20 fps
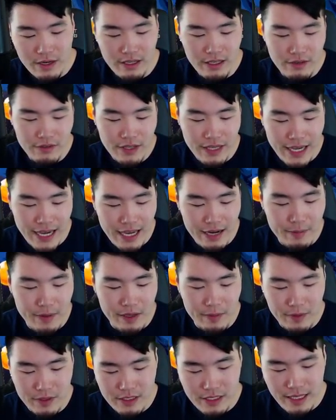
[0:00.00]
If they had been
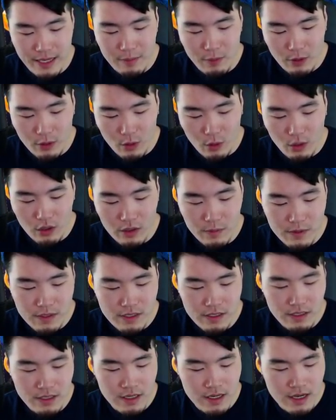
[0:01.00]
able to get more orbs,
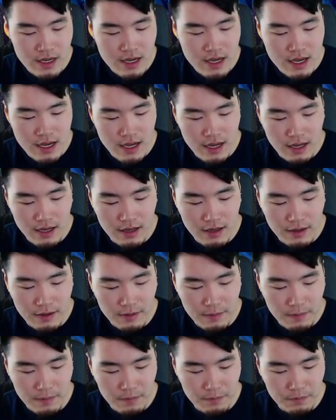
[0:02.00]

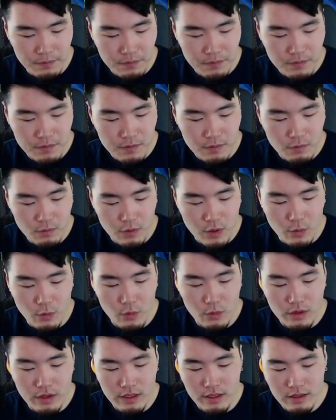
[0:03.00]
um, we,
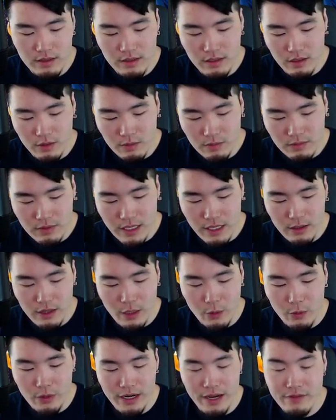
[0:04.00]
you know, they, they
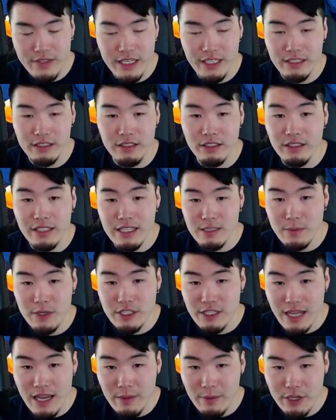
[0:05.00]
wouldn't have taken nearly as much
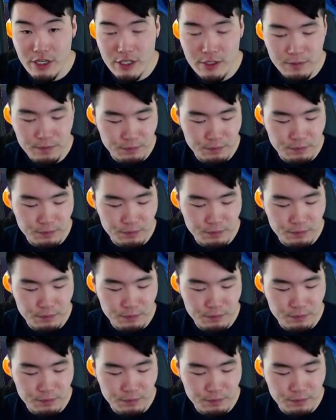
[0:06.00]
damage.